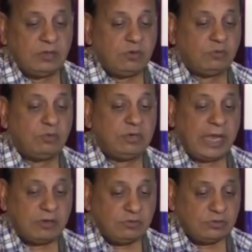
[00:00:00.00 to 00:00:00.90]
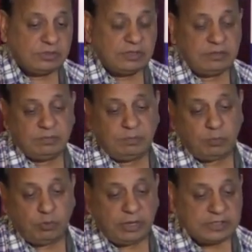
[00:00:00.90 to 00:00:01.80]
You have to diagnose it
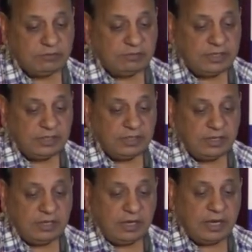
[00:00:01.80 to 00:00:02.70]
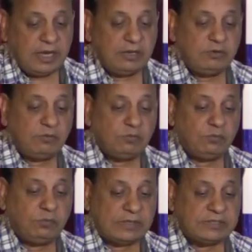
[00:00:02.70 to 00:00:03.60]
proactively, and you have
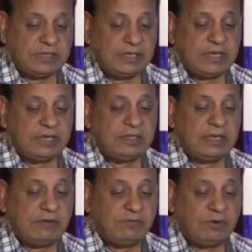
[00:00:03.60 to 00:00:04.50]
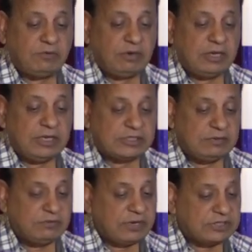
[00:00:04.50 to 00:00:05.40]
to facilitate the left ventricular
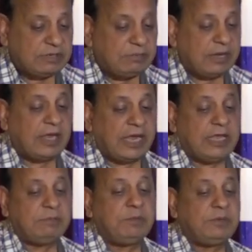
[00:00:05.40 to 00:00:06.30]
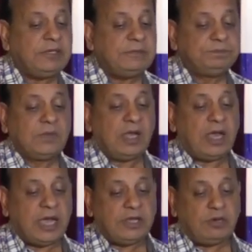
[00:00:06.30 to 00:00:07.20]
ejection fraction by IABP,
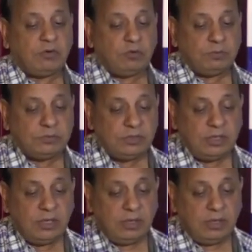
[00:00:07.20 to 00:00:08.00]
inotropes,